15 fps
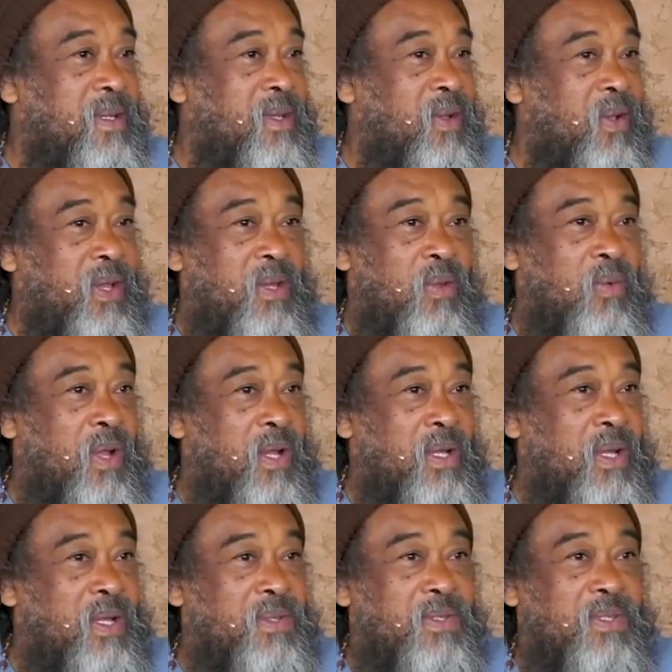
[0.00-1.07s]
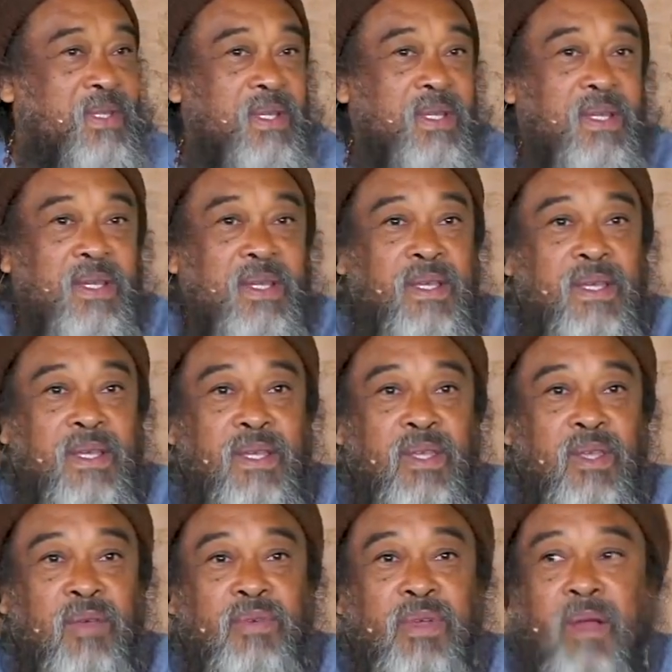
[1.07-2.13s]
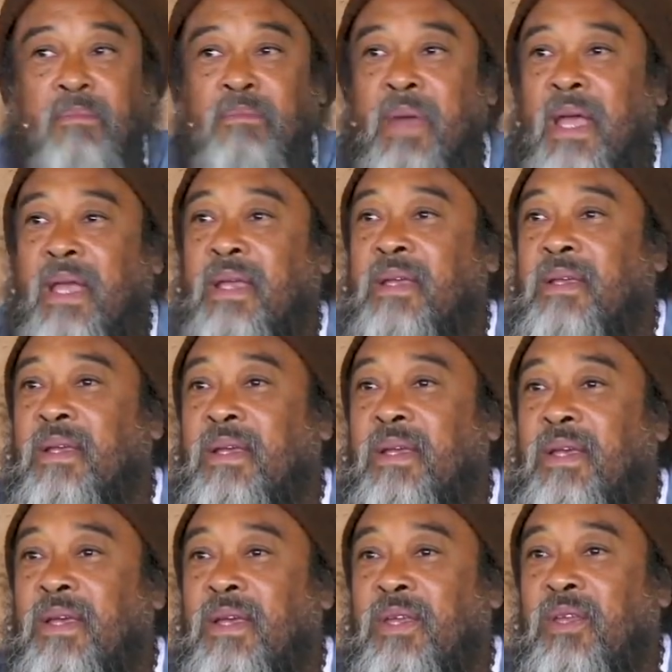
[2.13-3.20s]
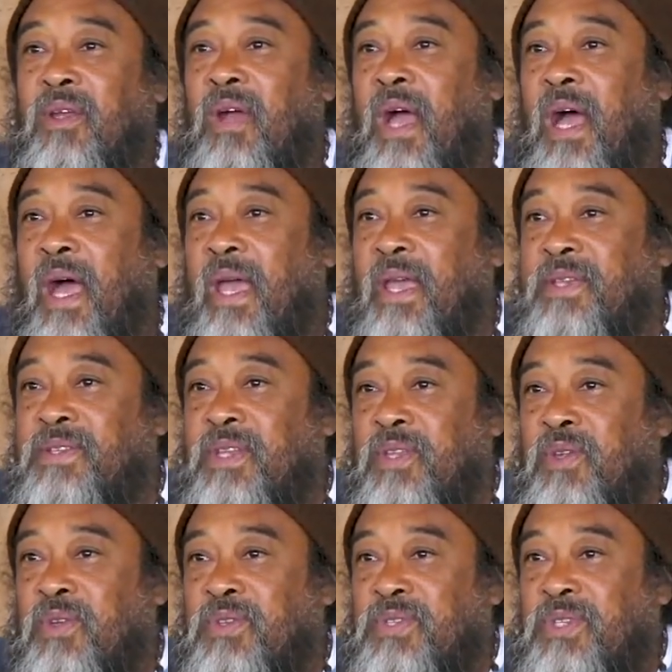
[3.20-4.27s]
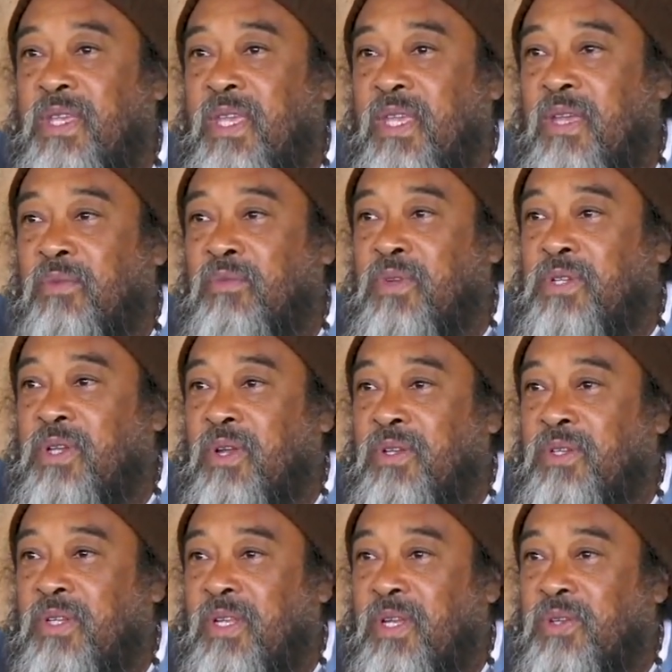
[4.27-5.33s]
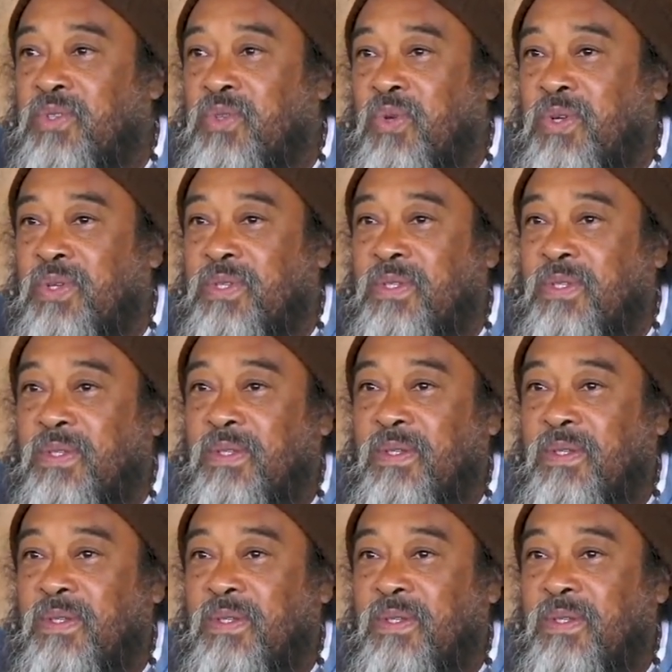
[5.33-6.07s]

You are in the wordless. You have come back. Your eyes and your seeing have returned to their source.